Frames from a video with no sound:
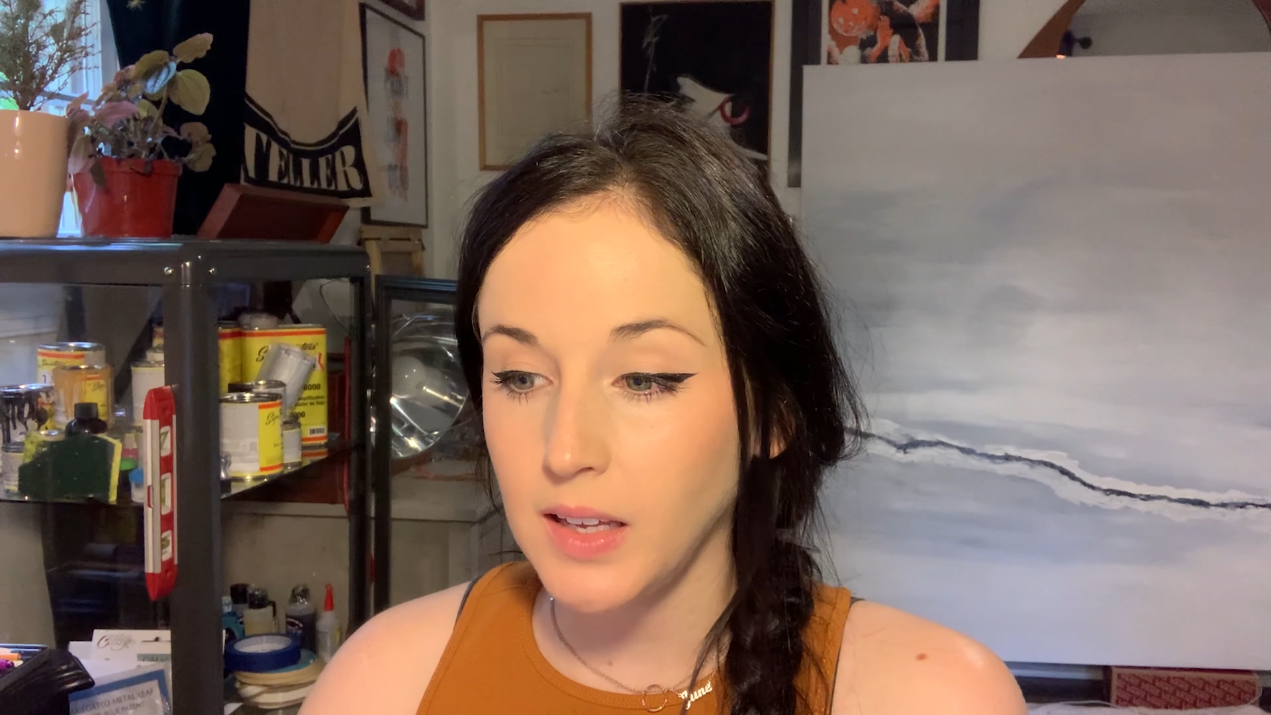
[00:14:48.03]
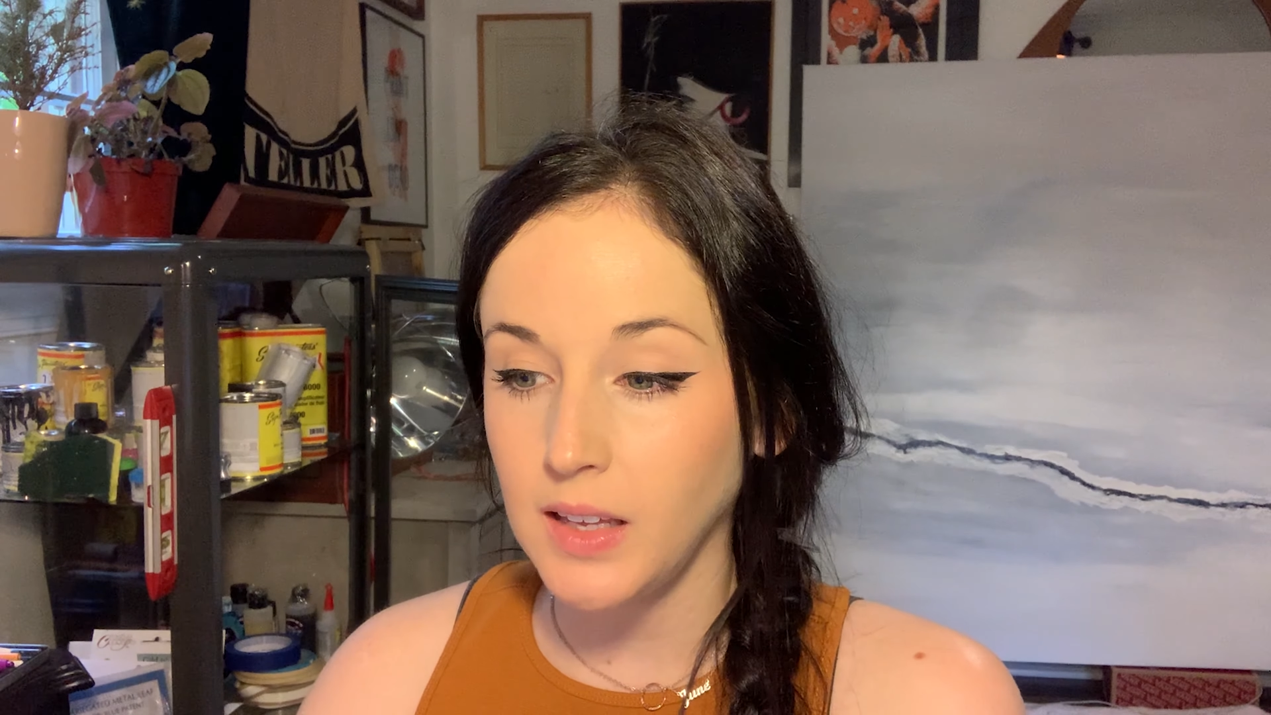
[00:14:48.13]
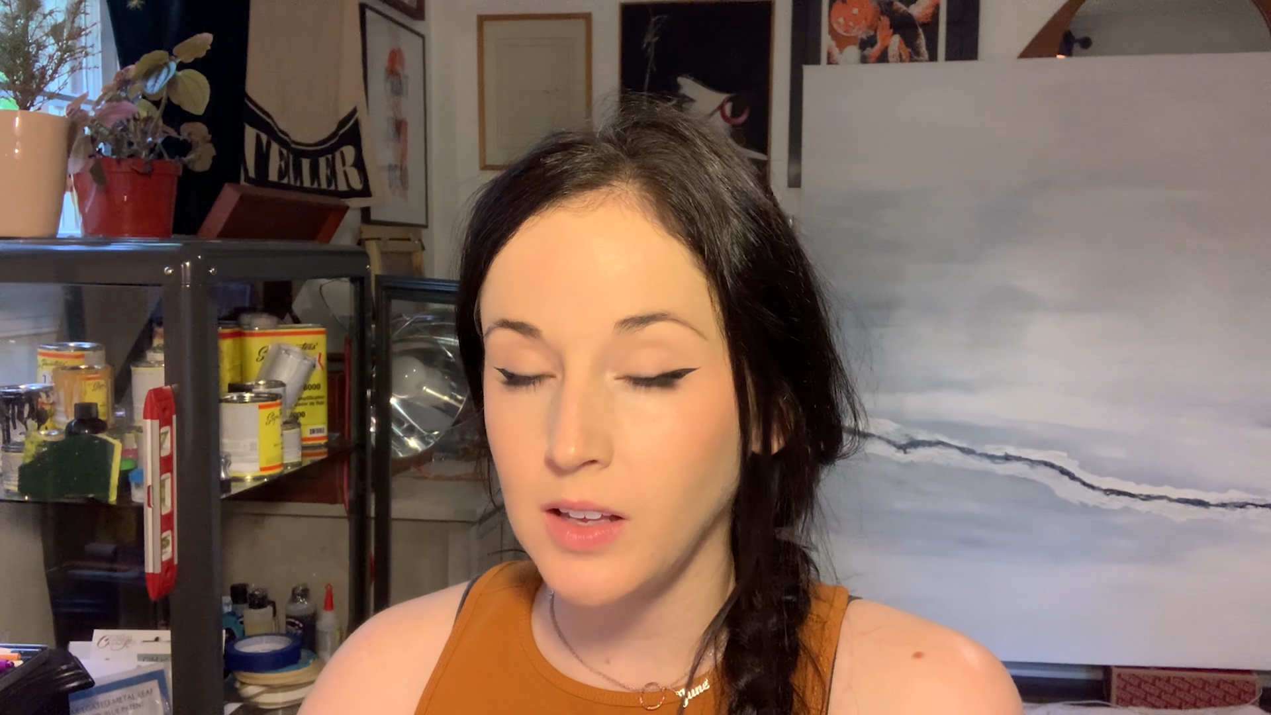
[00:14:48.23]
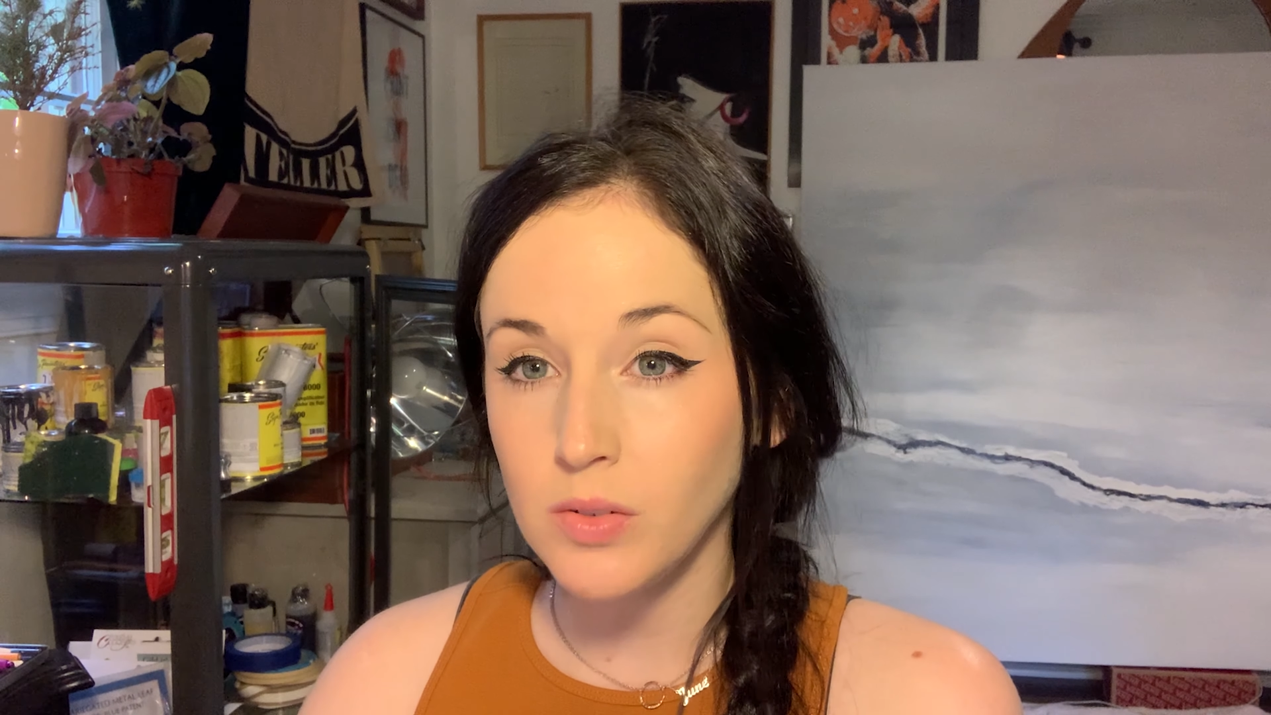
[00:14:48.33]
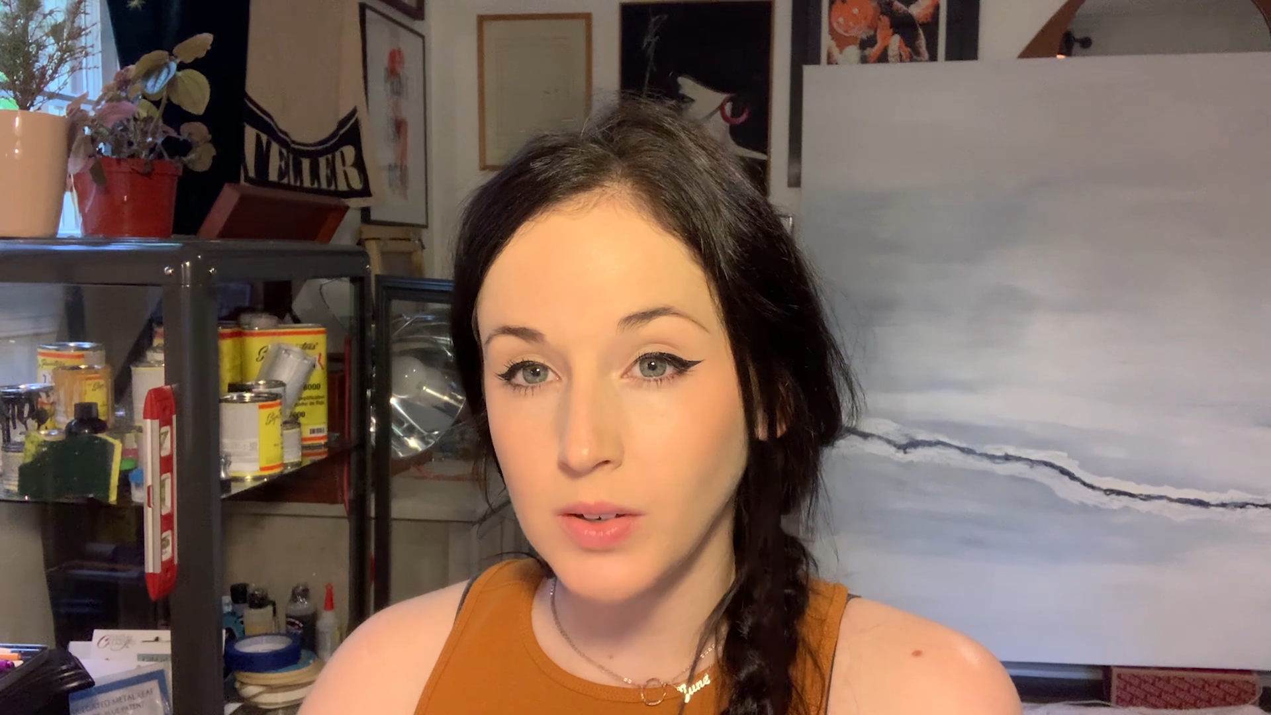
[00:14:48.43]

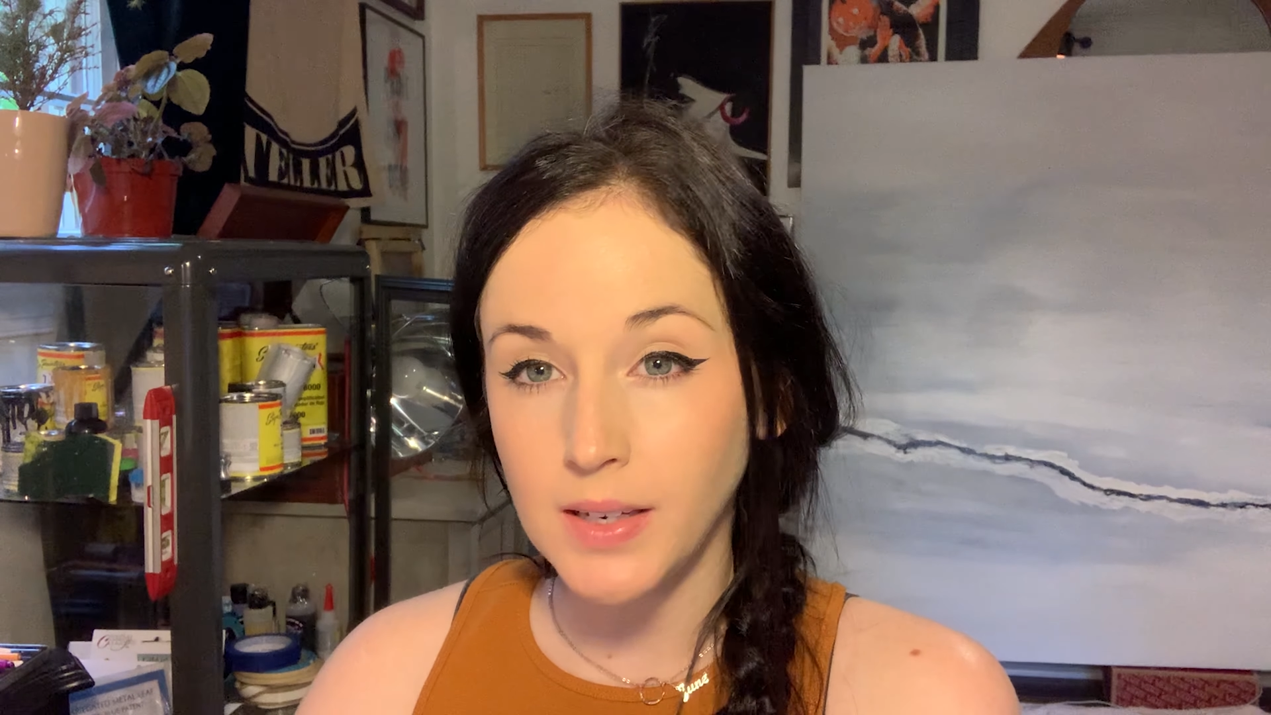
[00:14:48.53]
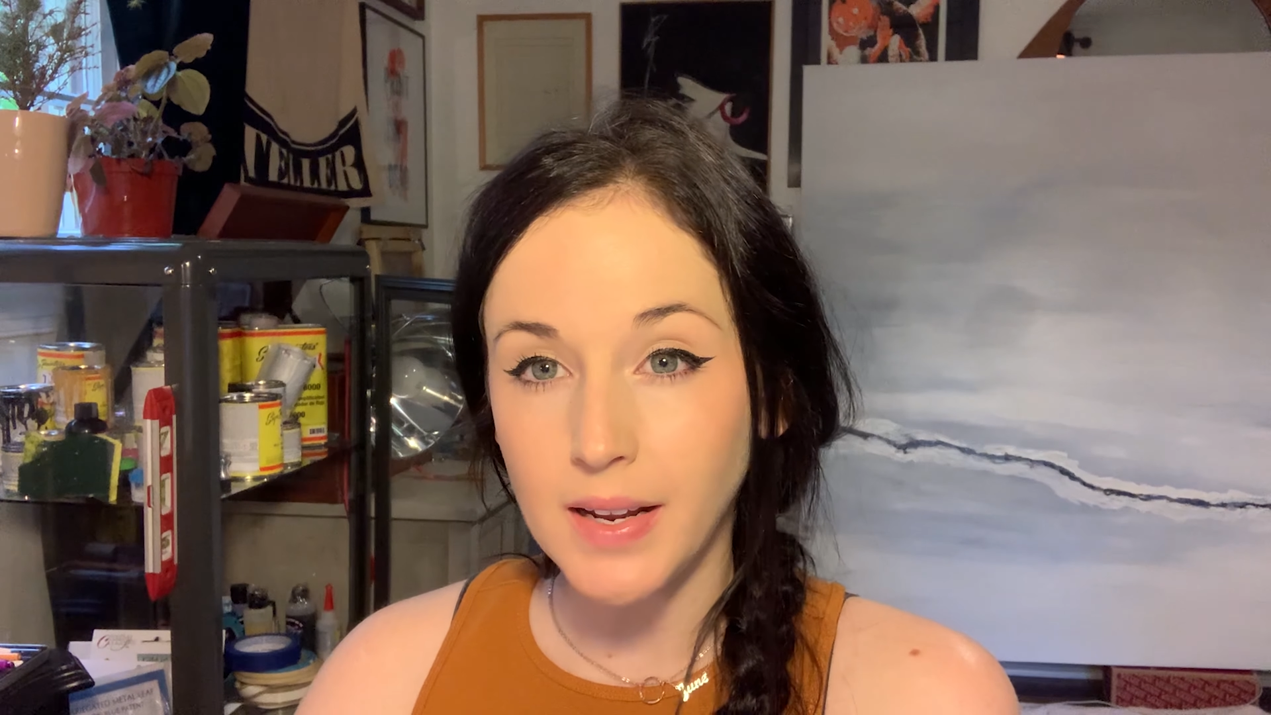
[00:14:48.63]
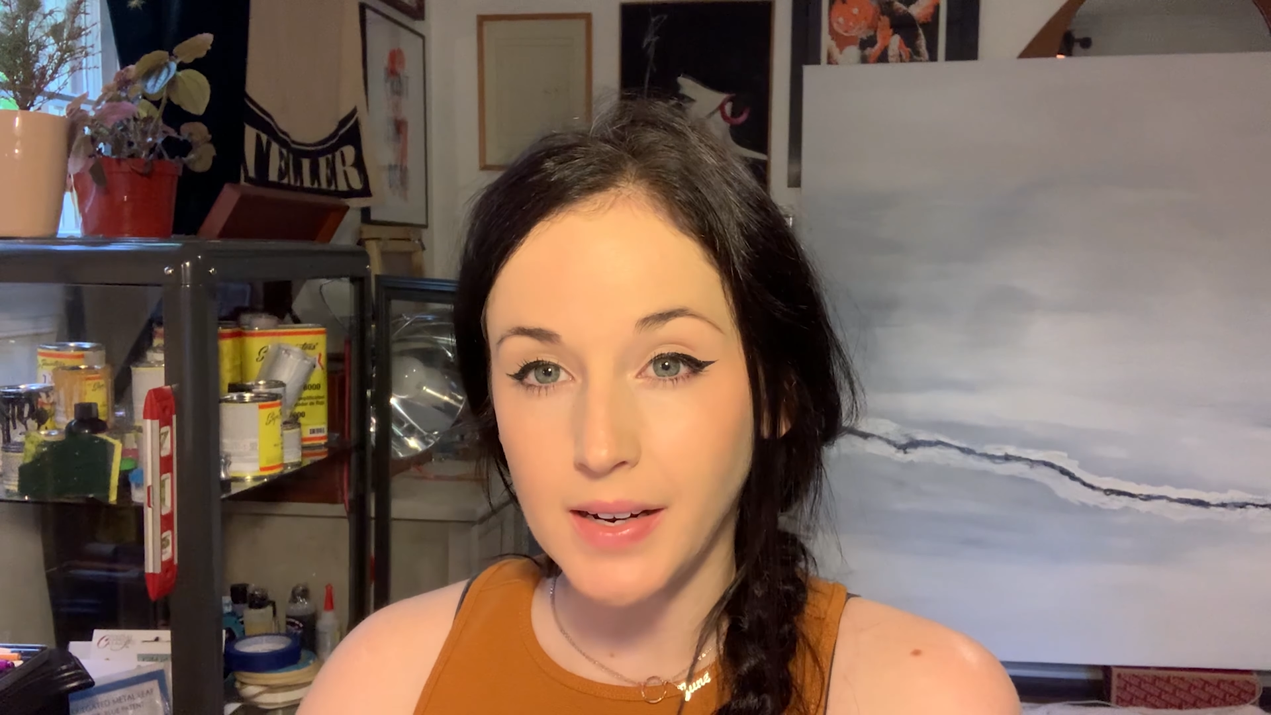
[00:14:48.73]
even